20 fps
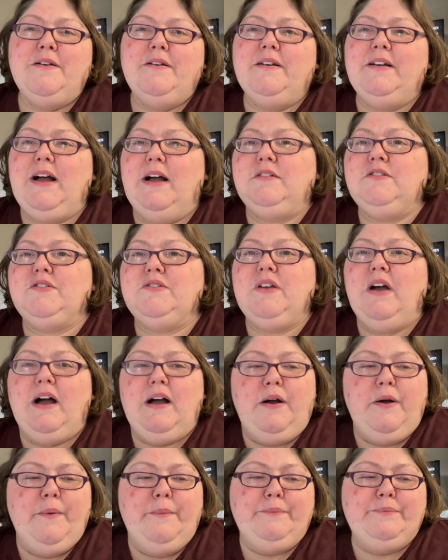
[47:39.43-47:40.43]
I,
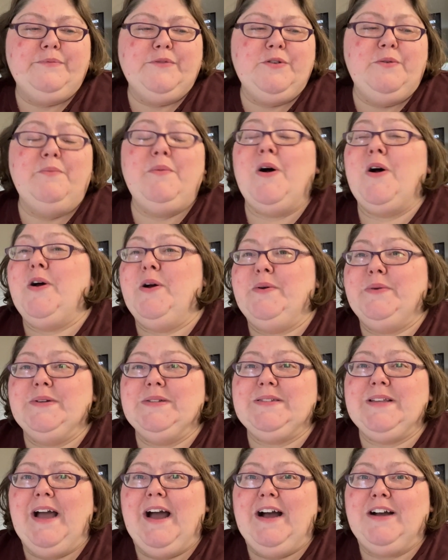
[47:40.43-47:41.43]
um, tomorrow
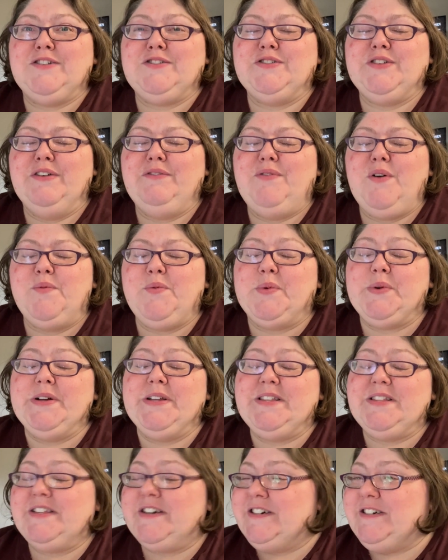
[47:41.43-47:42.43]
is actually February
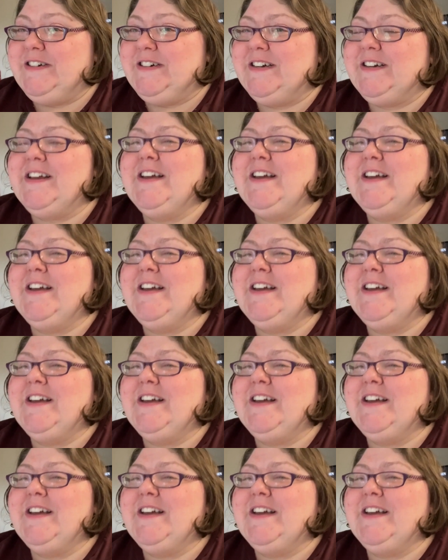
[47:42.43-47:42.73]
third,